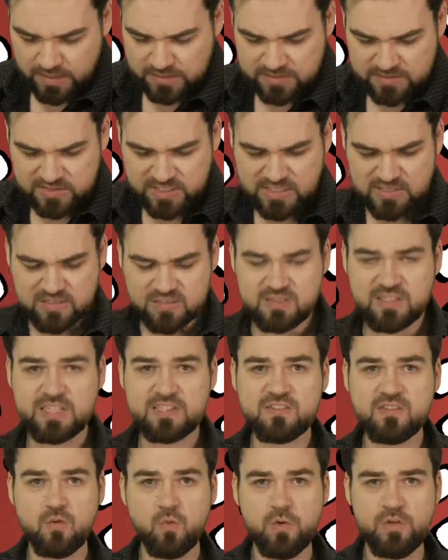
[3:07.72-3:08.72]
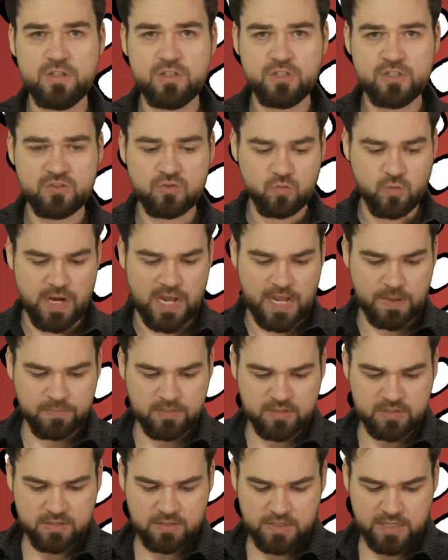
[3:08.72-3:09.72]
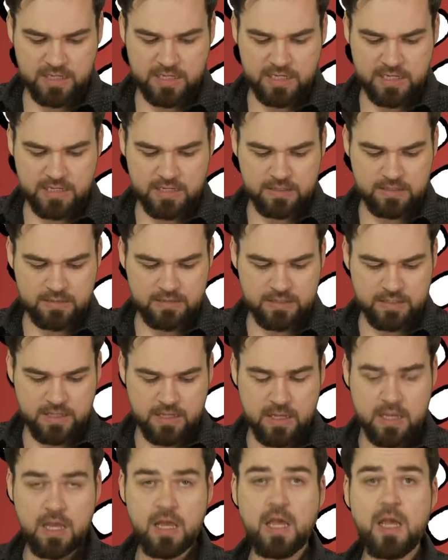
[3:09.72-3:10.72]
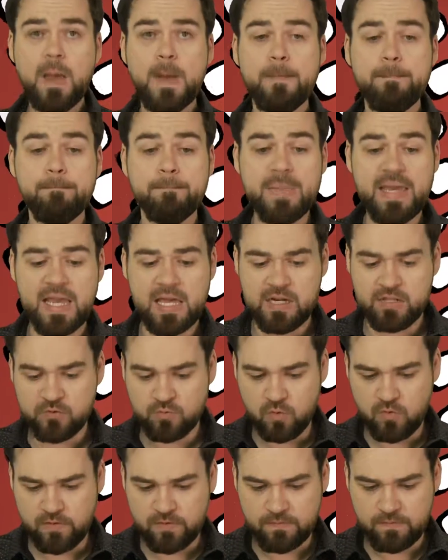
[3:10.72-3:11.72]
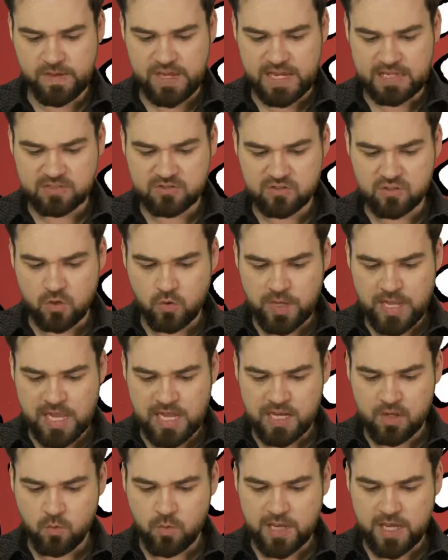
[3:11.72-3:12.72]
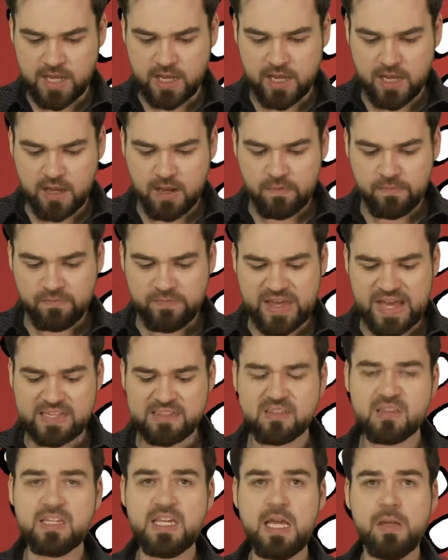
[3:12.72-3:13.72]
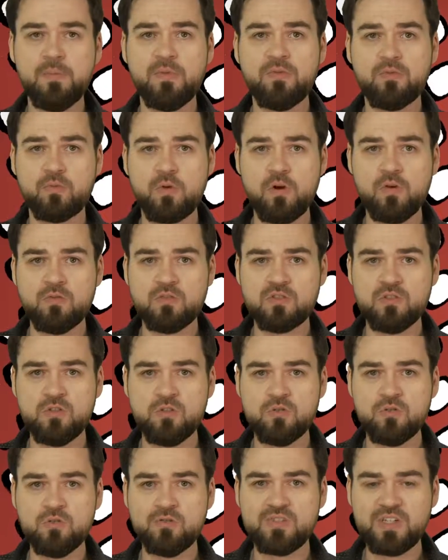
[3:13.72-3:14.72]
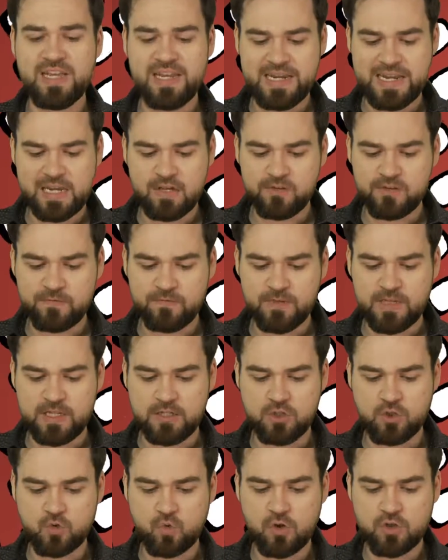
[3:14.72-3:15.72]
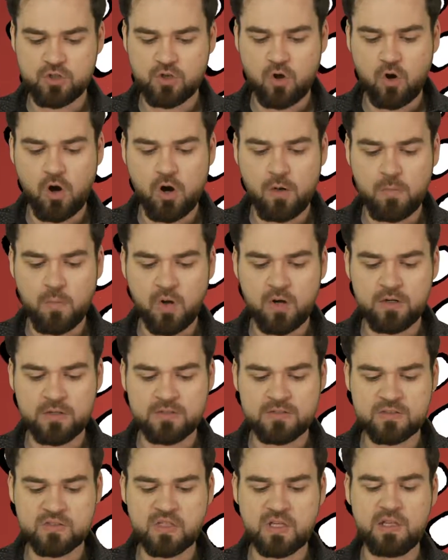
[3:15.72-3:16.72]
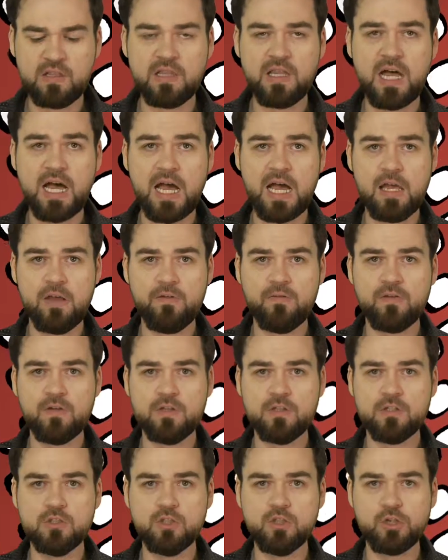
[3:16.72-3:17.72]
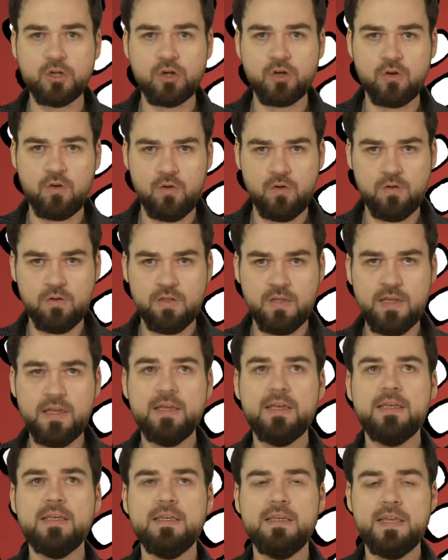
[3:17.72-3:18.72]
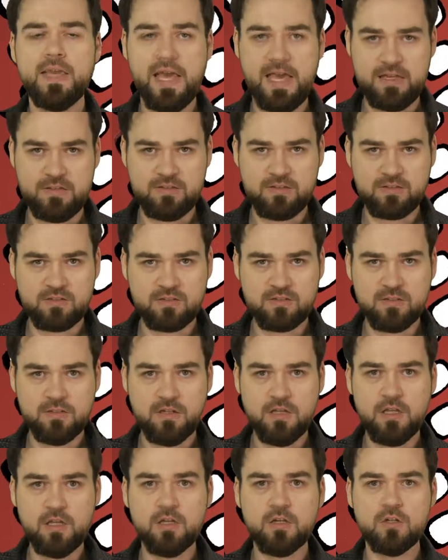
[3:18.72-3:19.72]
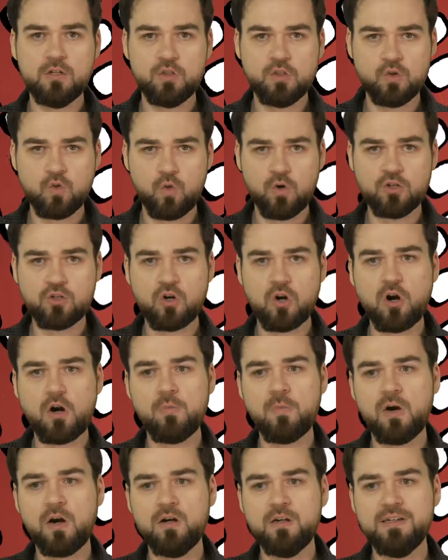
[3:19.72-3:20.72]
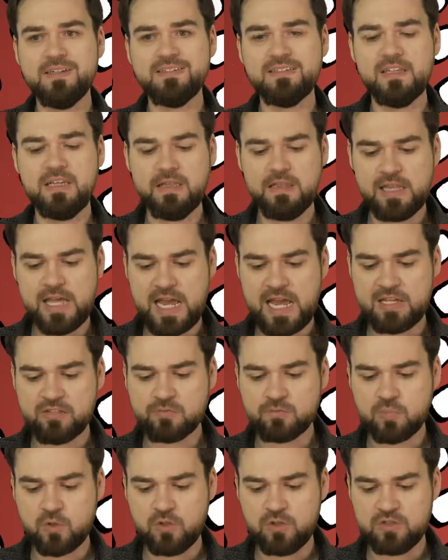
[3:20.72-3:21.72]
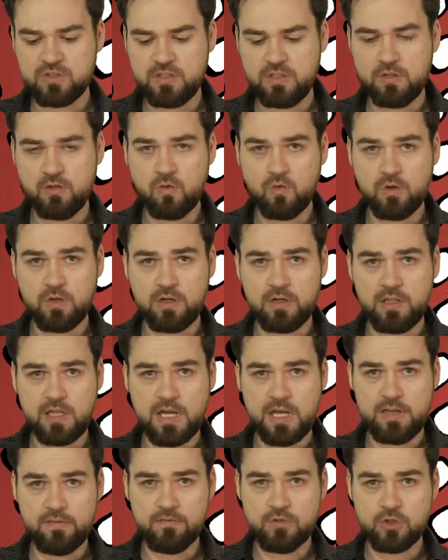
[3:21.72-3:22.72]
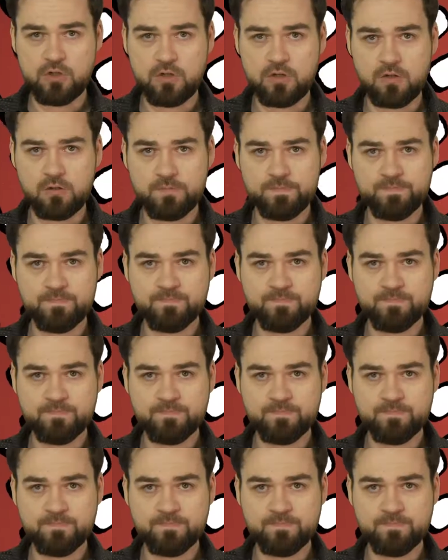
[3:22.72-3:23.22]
Season 6 is the one that just wrapped, and man, it's moving fast. So anyway, that's the Game of Thrones news announced via George R.R. Martin's live journal. Yes. George R.R. Martin is the last person on LiveJournal.